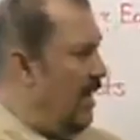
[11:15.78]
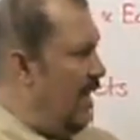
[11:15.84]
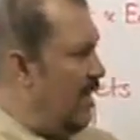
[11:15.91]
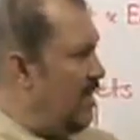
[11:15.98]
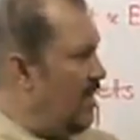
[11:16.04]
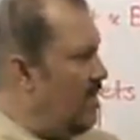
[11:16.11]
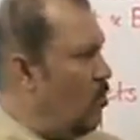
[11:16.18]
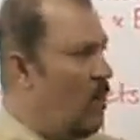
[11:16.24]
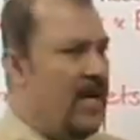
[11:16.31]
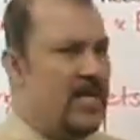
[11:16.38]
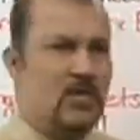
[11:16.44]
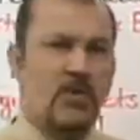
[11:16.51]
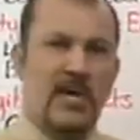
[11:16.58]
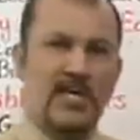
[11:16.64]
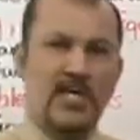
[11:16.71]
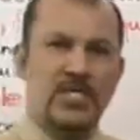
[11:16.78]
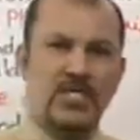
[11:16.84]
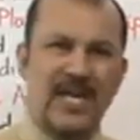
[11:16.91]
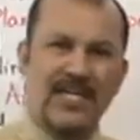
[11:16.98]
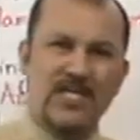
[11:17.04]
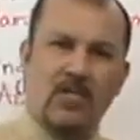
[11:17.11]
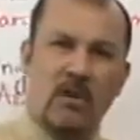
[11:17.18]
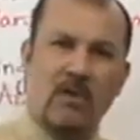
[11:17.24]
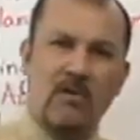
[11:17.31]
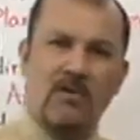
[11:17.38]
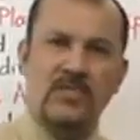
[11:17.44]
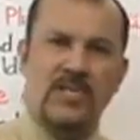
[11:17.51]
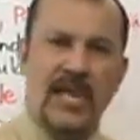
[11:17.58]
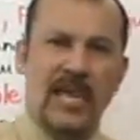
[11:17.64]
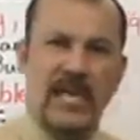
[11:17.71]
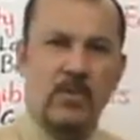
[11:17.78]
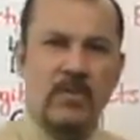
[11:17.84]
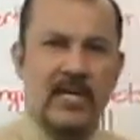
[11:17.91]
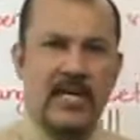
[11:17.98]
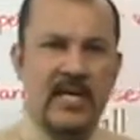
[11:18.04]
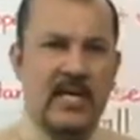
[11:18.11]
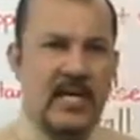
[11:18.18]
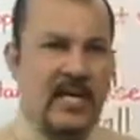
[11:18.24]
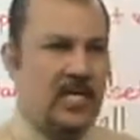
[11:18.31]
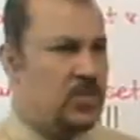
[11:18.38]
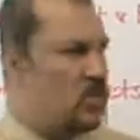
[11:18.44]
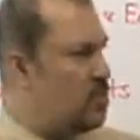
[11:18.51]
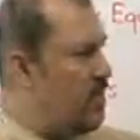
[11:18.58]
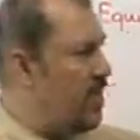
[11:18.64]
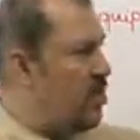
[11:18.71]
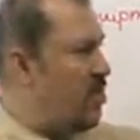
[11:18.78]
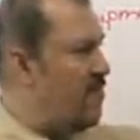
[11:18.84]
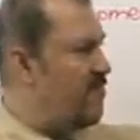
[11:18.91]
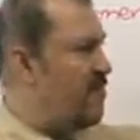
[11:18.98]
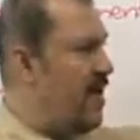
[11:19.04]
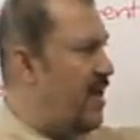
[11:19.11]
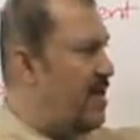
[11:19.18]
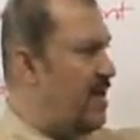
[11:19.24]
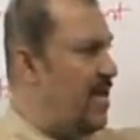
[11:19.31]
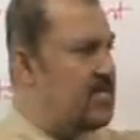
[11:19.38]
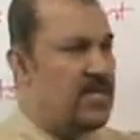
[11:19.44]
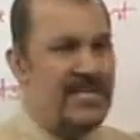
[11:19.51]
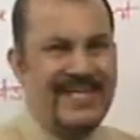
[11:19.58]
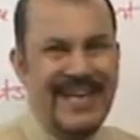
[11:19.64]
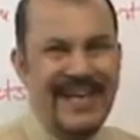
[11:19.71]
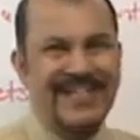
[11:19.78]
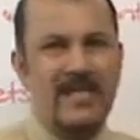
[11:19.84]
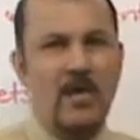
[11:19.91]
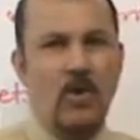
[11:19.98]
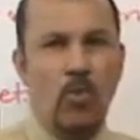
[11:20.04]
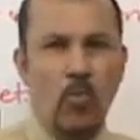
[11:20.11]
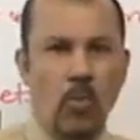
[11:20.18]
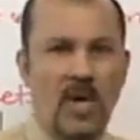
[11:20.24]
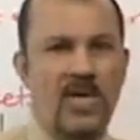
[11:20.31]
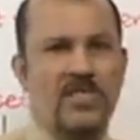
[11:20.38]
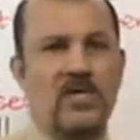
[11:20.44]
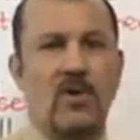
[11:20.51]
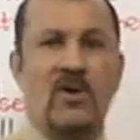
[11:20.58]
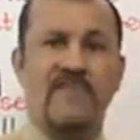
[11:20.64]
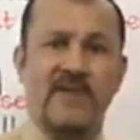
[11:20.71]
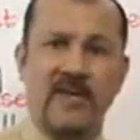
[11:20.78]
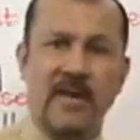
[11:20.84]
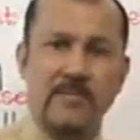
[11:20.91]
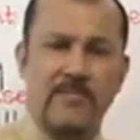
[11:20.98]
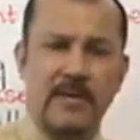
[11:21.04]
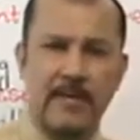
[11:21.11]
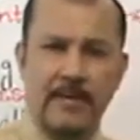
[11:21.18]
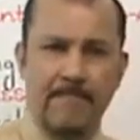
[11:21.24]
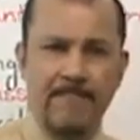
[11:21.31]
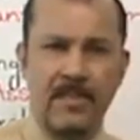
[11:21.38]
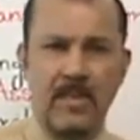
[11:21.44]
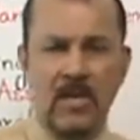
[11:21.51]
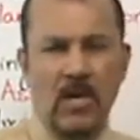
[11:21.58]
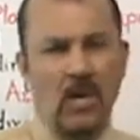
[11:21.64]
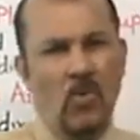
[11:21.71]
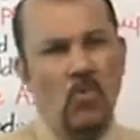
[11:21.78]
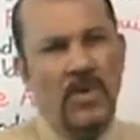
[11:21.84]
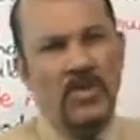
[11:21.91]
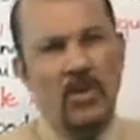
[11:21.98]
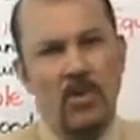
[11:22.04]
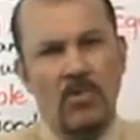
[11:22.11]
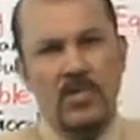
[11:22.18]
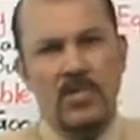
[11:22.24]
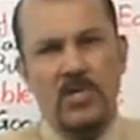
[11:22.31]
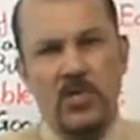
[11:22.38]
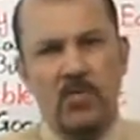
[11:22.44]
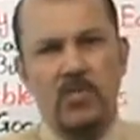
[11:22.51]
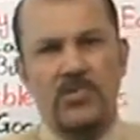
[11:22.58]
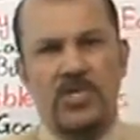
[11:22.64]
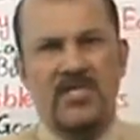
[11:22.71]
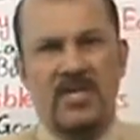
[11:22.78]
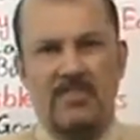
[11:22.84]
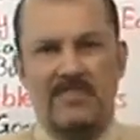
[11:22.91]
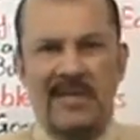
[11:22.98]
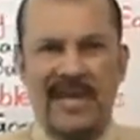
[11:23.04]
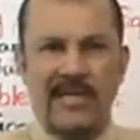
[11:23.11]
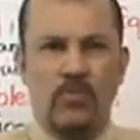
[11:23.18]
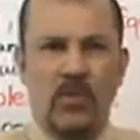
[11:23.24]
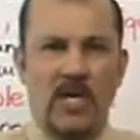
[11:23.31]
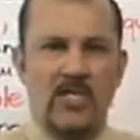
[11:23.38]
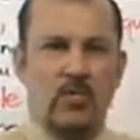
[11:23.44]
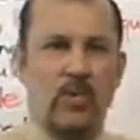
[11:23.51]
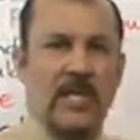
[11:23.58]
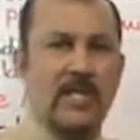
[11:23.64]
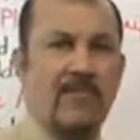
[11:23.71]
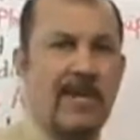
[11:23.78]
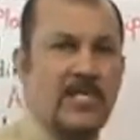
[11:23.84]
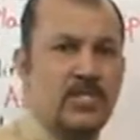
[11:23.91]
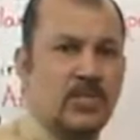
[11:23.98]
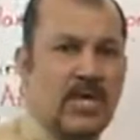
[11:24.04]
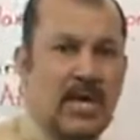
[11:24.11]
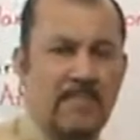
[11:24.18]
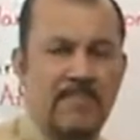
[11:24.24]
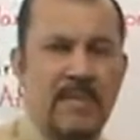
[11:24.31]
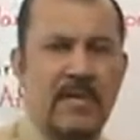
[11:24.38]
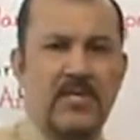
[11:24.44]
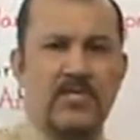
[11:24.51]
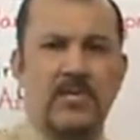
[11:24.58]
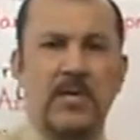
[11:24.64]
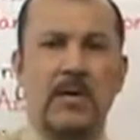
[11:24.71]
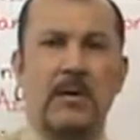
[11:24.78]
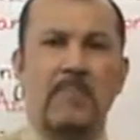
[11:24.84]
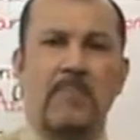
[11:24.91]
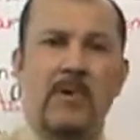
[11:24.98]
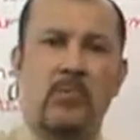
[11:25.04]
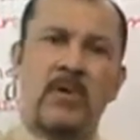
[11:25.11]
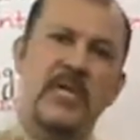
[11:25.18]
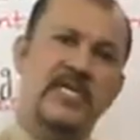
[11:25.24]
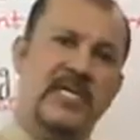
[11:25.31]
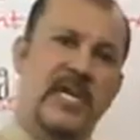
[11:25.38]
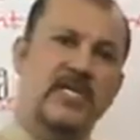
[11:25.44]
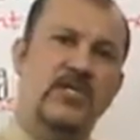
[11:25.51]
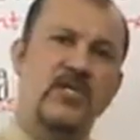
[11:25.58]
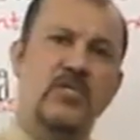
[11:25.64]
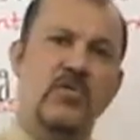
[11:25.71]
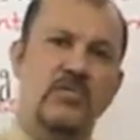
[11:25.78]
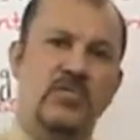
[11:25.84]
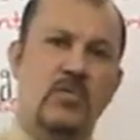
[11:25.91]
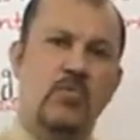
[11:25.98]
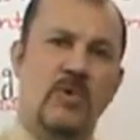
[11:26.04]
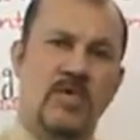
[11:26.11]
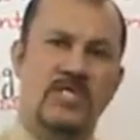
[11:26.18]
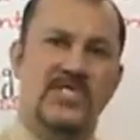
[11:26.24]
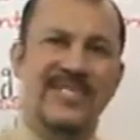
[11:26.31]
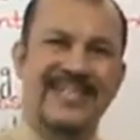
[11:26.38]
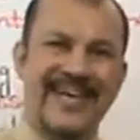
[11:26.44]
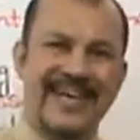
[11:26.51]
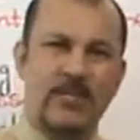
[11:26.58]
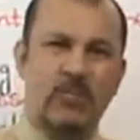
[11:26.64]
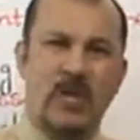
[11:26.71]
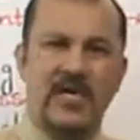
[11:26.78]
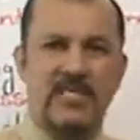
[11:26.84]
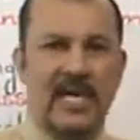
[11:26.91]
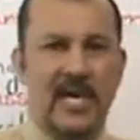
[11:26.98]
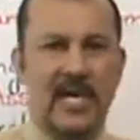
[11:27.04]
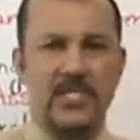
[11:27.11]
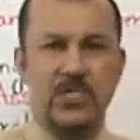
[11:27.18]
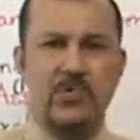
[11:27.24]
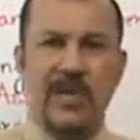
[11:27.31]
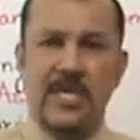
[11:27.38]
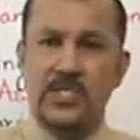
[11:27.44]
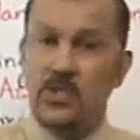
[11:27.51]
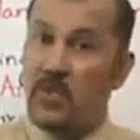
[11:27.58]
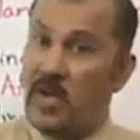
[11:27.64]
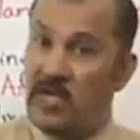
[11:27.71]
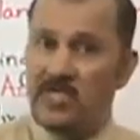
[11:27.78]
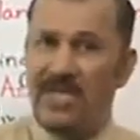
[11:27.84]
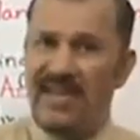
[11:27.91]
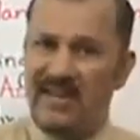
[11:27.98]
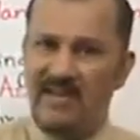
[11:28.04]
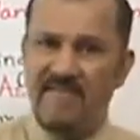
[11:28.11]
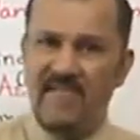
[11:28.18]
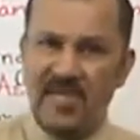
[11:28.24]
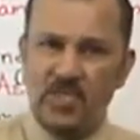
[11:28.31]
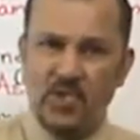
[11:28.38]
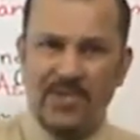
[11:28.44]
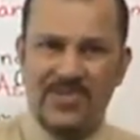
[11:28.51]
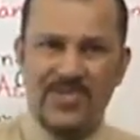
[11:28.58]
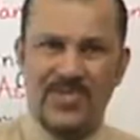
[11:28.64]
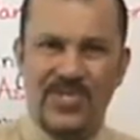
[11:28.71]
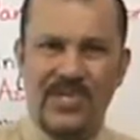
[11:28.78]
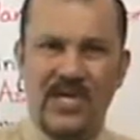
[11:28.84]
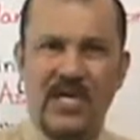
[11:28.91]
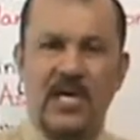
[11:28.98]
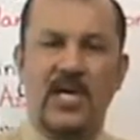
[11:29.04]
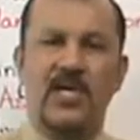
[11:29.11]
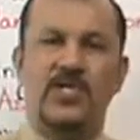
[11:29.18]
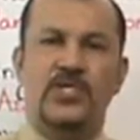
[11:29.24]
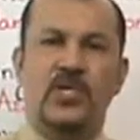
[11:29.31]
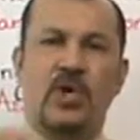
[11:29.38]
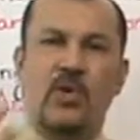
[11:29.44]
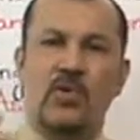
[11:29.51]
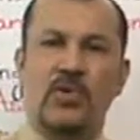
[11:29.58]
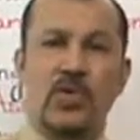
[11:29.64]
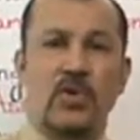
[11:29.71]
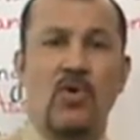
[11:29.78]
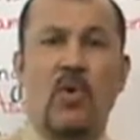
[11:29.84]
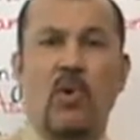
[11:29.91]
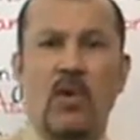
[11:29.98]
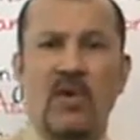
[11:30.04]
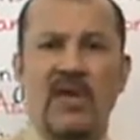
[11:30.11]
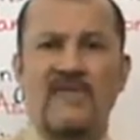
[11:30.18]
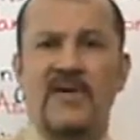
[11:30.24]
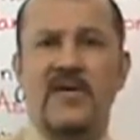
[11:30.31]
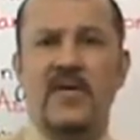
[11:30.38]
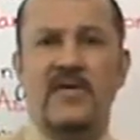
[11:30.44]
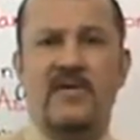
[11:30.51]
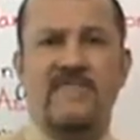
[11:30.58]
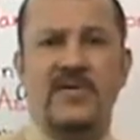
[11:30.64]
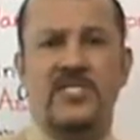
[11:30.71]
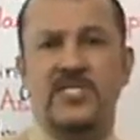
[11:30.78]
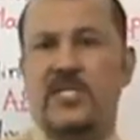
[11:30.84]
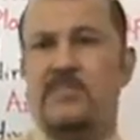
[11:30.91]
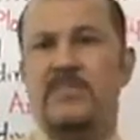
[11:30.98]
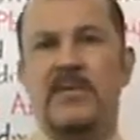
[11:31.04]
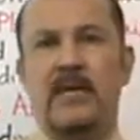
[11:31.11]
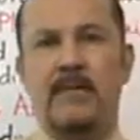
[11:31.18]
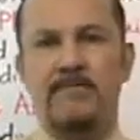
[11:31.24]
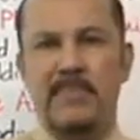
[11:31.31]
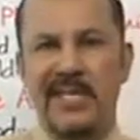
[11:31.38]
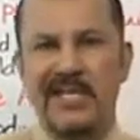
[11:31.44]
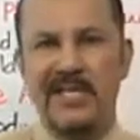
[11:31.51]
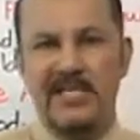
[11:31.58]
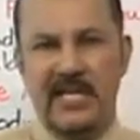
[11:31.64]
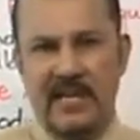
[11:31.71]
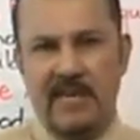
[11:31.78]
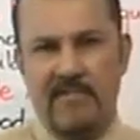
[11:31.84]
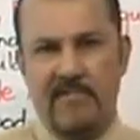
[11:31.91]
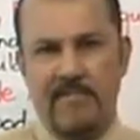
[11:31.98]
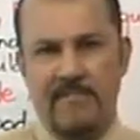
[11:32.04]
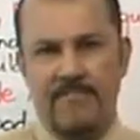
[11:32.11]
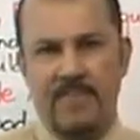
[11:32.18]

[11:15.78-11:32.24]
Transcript: Another way to understand stockholders' equity is to think of that as a net worth of a company. We don't use the term net worth when it relates to companies, but we tend to use the words net worth as it relates to us individuals. So you all have heard of the term a millionaire.